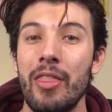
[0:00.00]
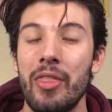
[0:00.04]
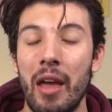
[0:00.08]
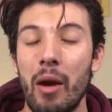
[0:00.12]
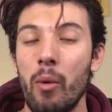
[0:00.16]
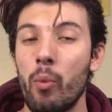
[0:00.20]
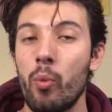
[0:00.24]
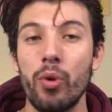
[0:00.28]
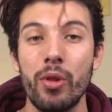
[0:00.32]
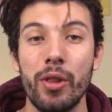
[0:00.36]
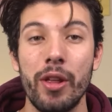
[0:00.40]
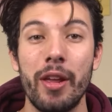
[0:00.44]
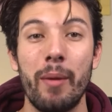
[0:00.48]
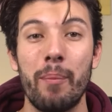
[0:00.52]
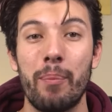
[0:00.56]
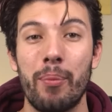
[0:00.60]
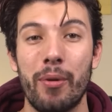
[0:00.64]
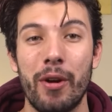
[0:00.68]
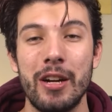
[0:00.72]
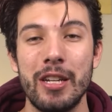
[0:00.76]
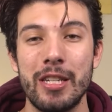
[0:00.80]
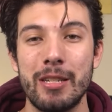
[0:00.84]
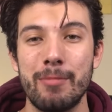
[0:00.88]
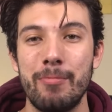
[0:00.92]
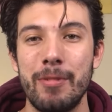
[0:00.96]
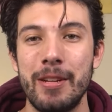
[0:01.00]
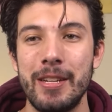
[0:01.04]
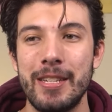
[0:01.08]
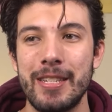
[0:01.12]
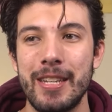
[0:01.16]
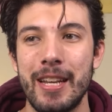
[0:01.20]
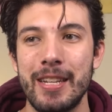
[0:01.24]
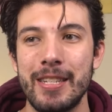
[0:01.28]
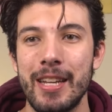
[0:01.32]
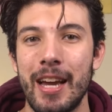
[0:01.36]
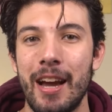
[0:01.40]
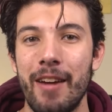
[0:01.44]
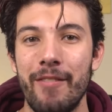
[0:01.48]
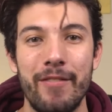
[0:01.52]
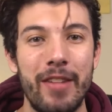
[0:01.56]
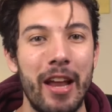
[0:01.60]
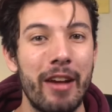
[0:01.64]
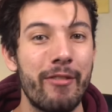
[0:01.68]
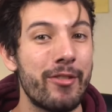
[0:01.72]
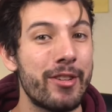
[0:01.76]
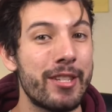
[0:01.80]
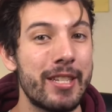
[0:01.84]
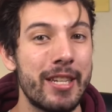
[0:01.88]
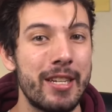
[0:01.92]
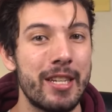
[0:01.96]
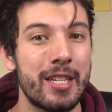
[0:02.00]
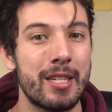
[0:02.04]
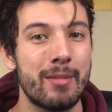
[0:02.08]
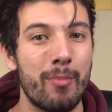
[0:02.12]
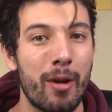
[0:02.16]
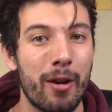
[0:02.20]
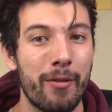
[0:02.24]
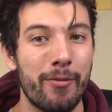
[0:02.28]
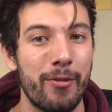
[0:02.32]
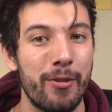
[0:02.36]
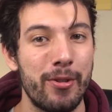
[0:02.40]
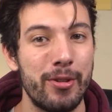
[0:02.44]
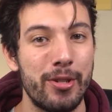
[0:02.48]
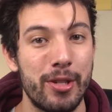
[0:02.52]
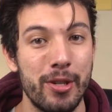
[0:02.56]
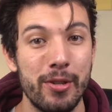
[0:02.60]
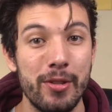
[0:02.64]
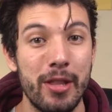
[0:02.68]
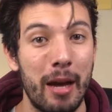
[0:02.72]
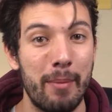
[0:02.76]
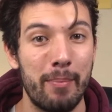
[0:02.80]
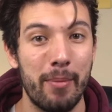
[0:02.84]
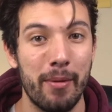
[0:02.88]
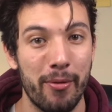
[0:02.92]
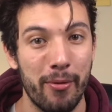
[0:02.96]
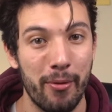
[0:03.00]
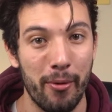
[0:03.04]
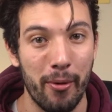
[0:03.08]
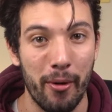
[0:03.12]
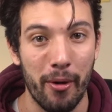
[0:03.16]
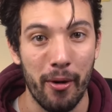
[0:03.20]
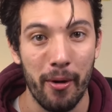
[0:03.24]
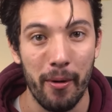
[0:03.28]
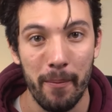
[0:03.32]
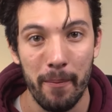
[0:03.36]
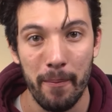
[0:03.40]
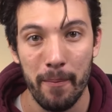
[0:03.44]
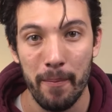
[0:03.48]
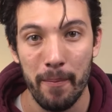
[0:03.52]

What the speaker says: That really impressed me since I've never seen a smartphone do that before.